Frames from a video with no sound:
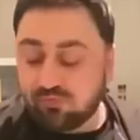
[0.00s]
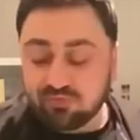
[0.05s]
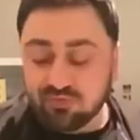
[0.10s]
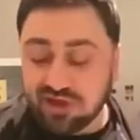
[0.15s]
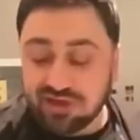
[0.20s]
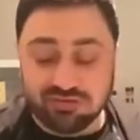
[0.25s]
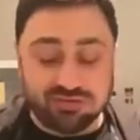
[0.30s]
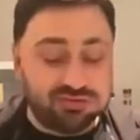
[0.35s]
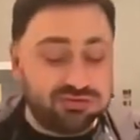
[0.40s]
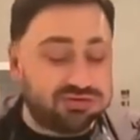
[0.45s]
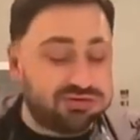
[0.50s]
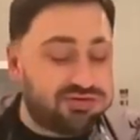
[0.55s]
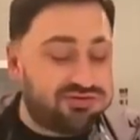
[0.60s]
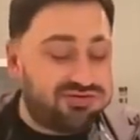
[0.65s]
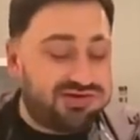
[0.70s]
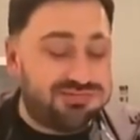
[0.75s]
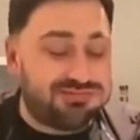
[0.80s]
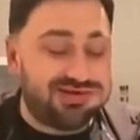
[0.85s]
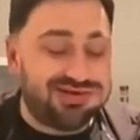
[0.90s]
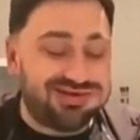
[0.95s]
I don't know
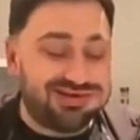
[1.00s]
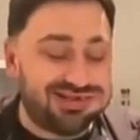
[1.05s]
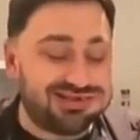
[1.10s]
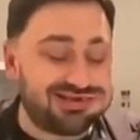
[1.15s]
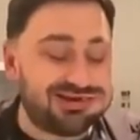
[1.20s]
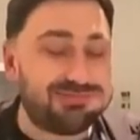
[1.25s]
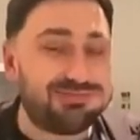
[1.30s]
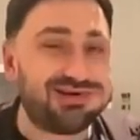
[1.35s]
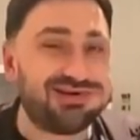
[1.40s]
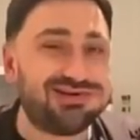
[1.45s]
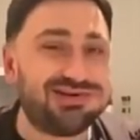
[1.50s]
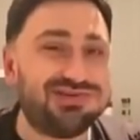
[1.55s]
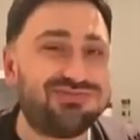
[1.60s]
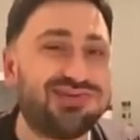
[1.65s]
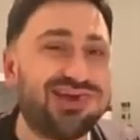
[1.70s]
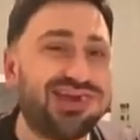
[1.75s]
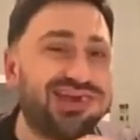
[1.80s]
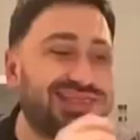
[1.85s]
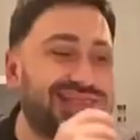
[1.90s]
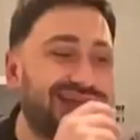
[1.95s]
if I'm English have been
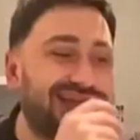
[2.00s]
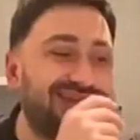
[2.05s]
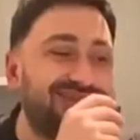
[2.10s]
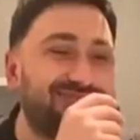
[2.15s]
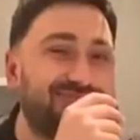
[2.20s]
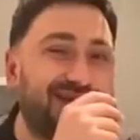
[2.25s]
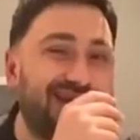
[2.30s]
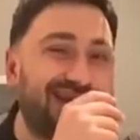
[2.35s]
revitalised by